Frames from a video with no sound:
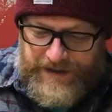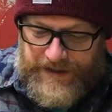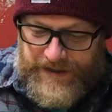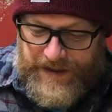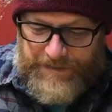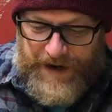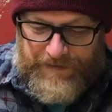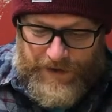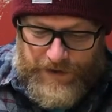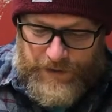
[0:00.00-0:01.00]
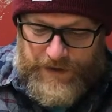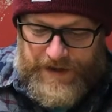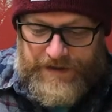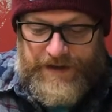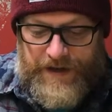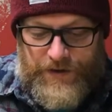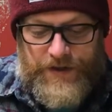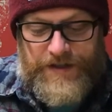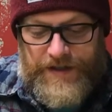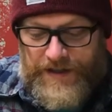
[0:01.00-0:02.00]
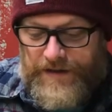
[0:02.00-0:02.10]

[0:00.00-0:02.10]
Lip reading: to get my first one as an LGT